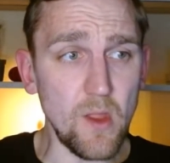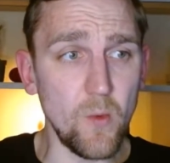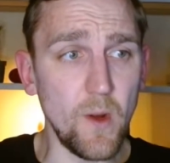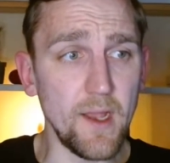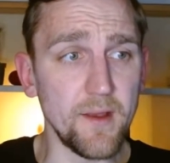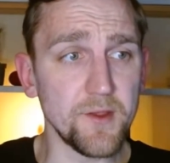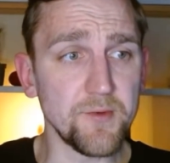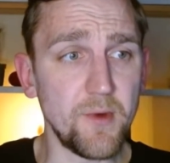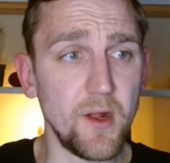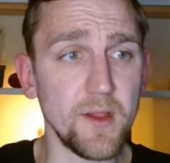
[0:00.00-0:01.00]
why
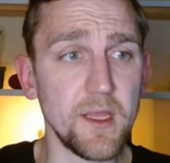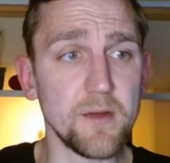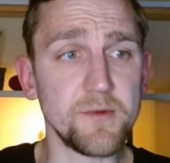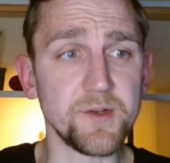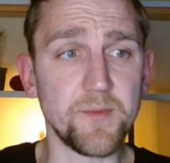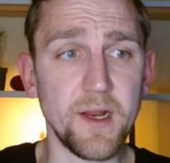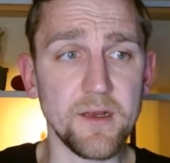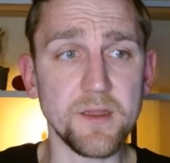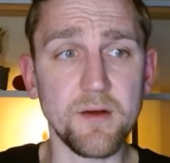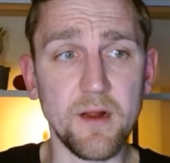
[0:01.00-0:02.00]
small e-commerce
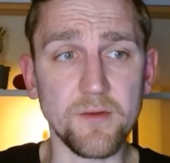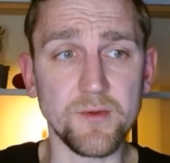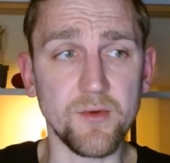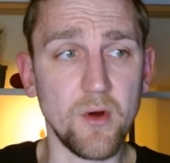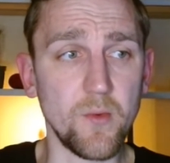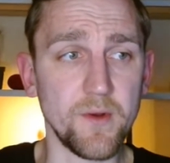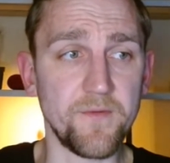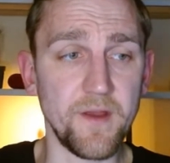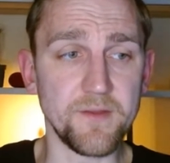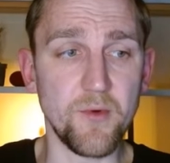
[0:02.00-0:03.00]
brands struggle to grow with
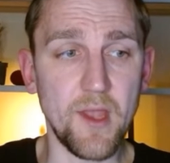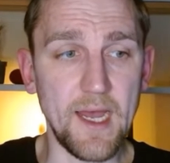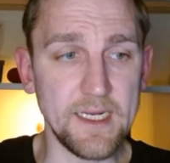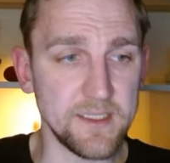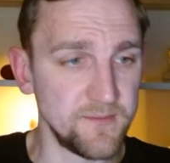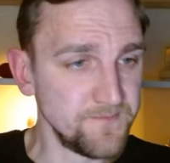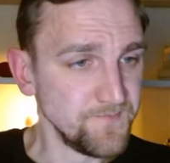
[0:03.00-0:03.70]
Facebook ads.